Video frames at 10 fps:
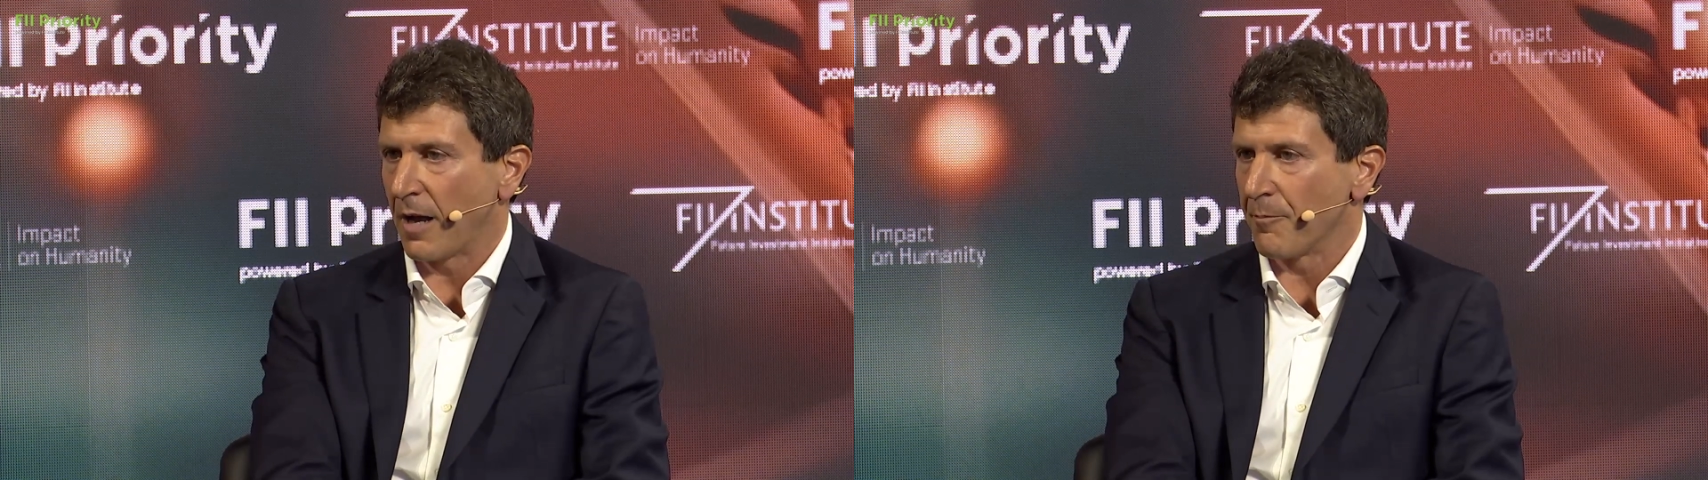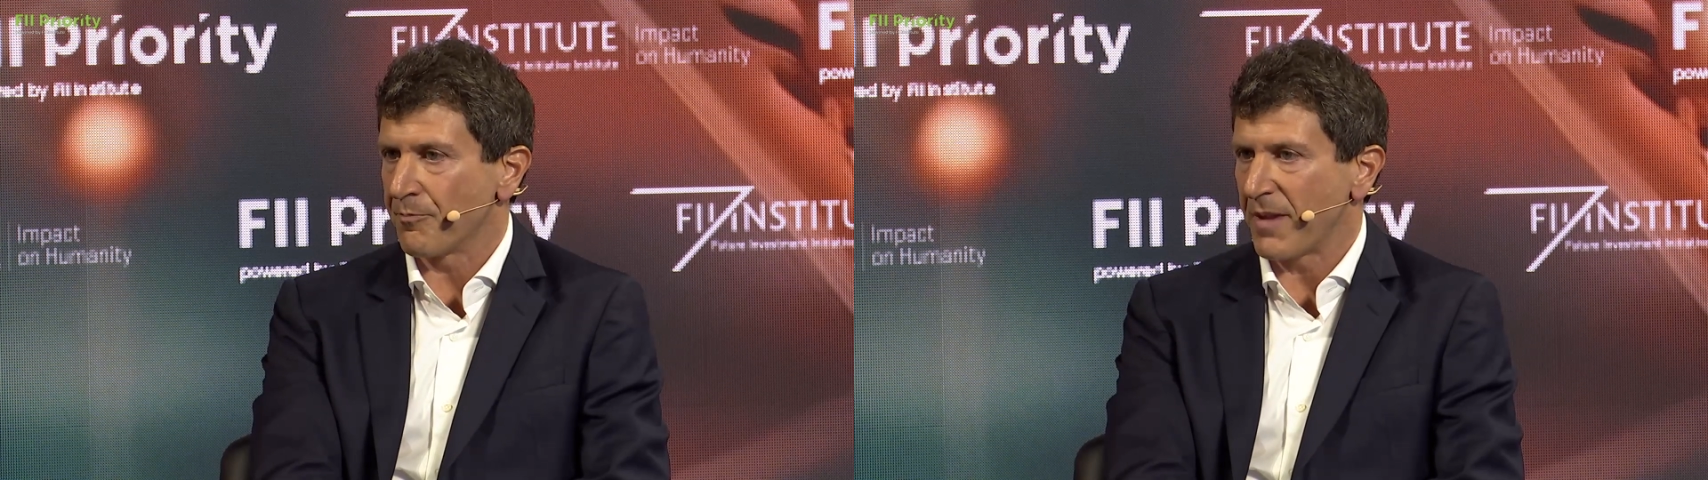
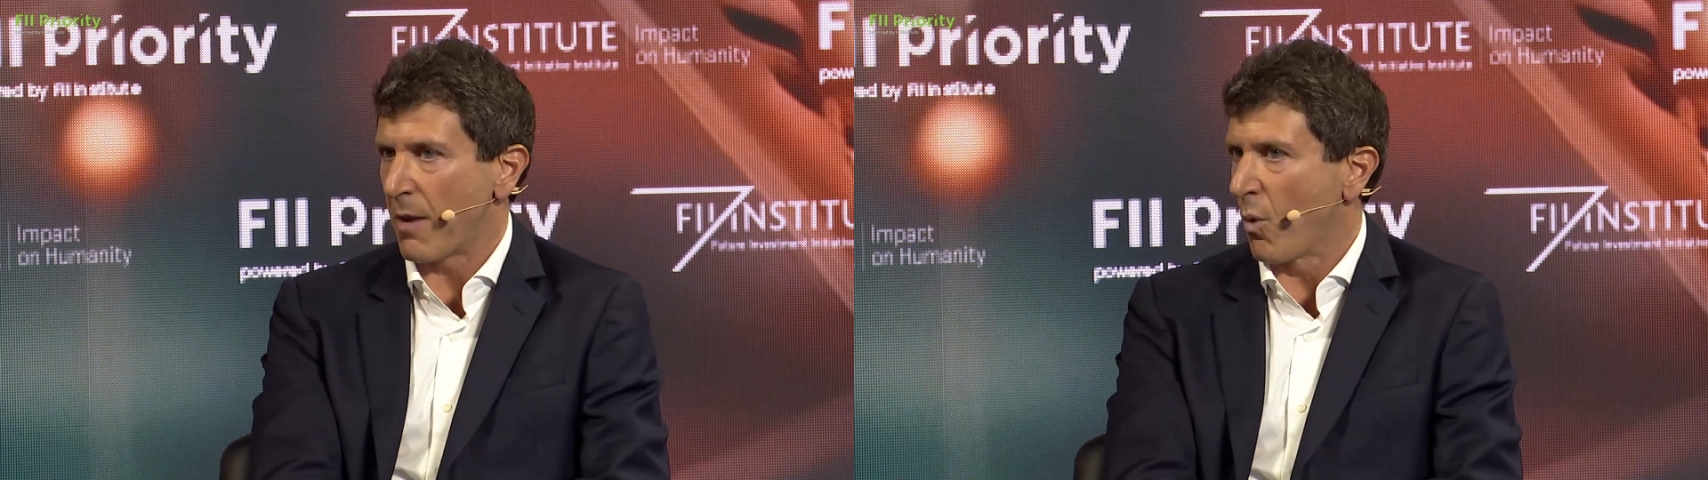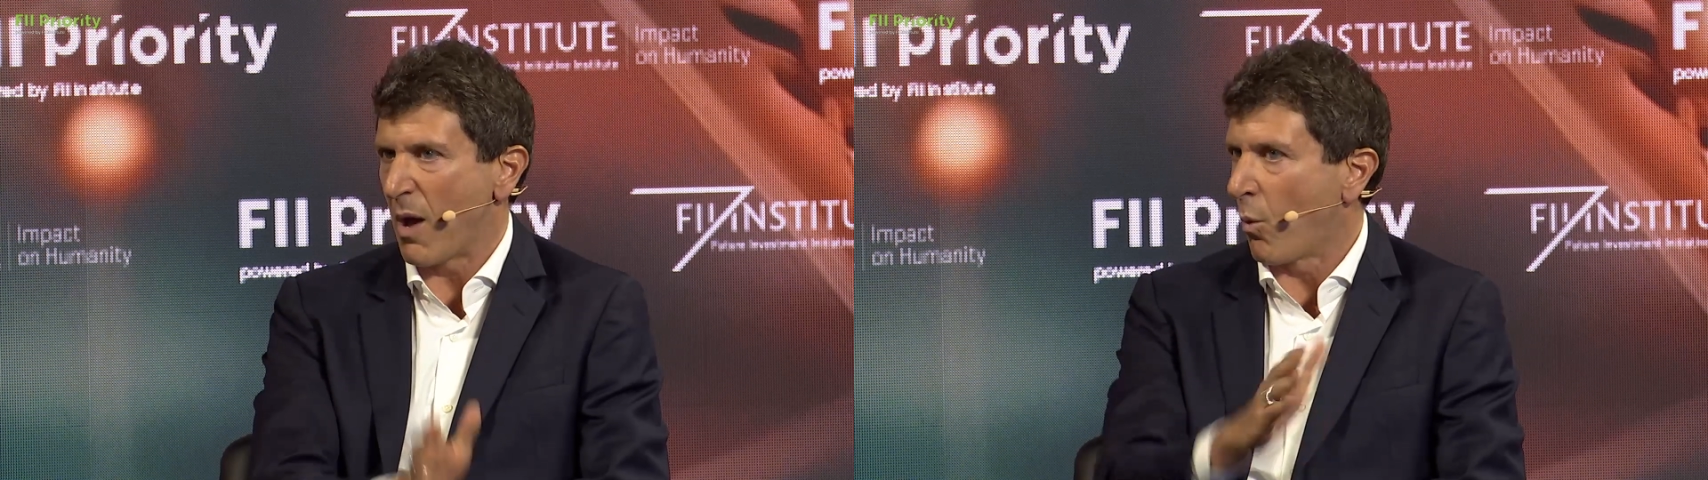um,
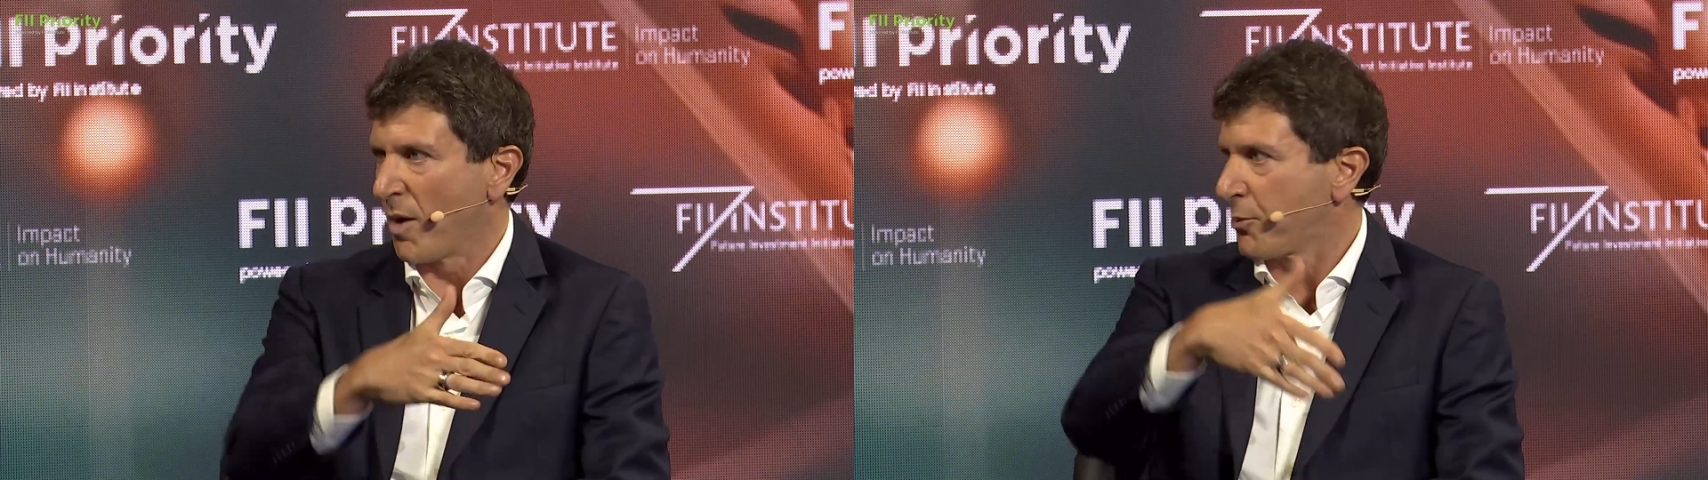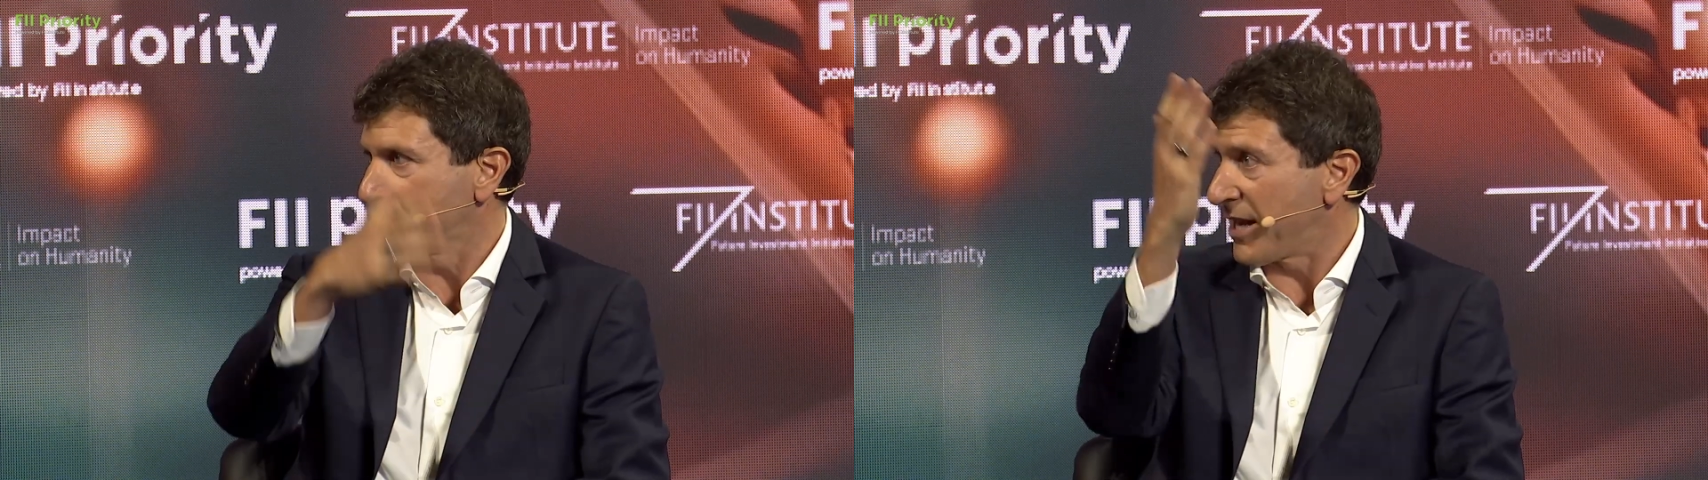at, at
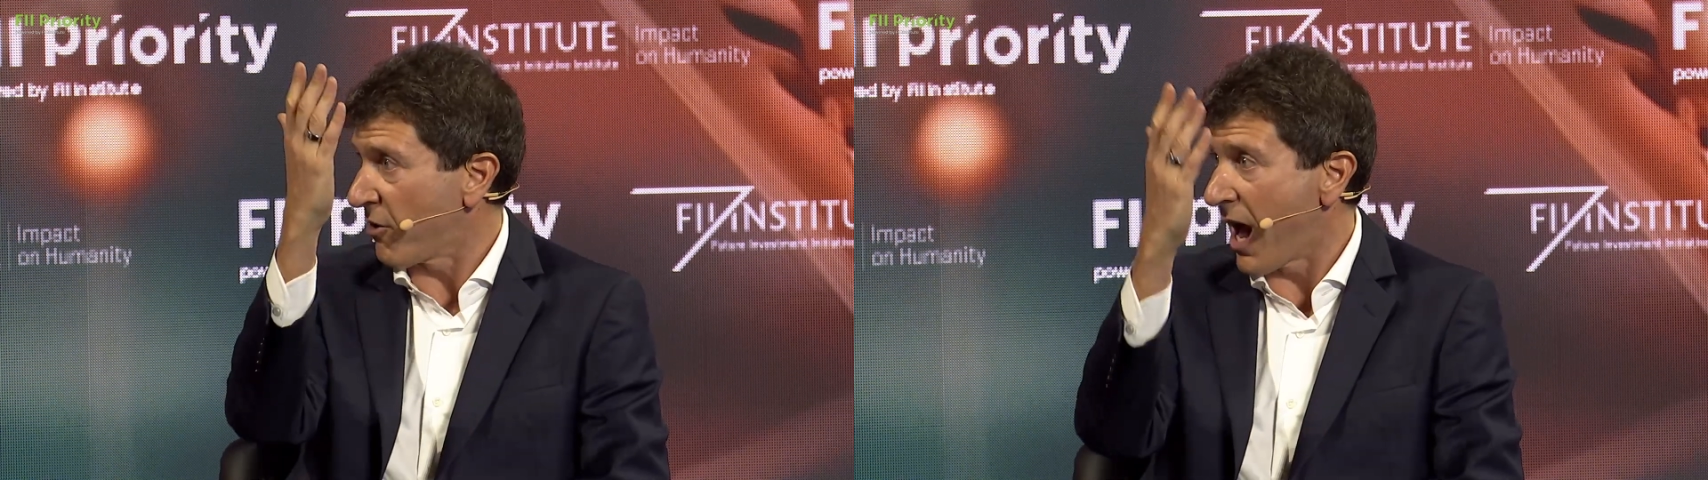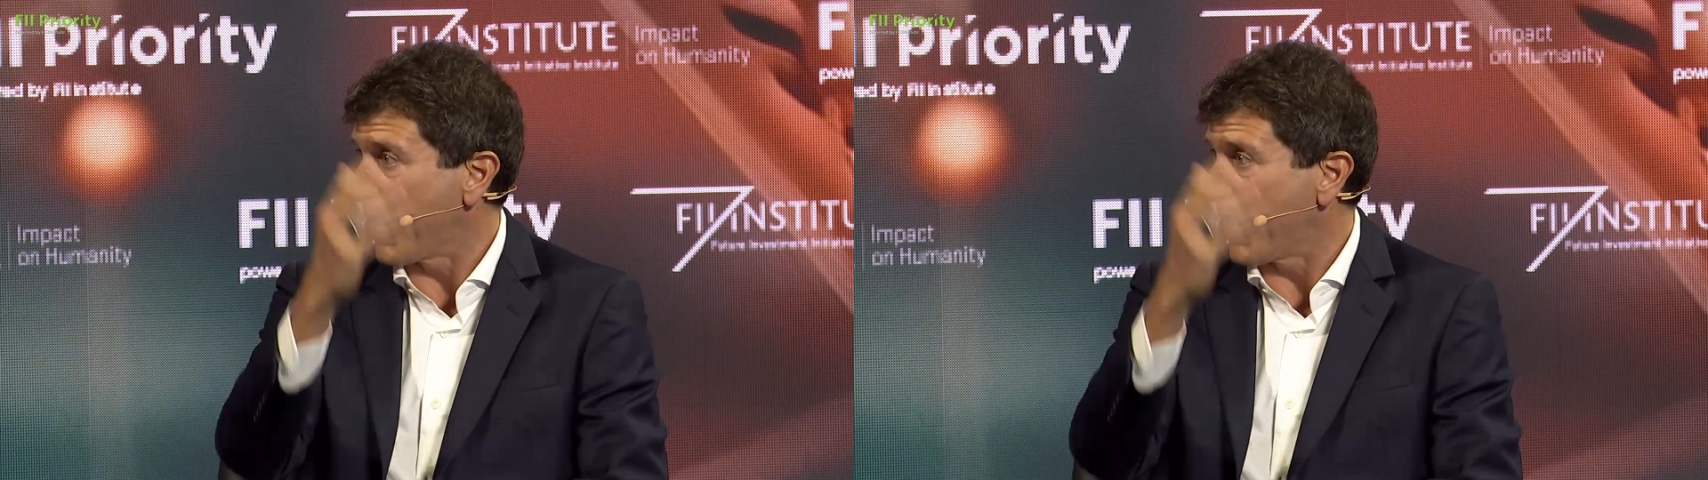1% or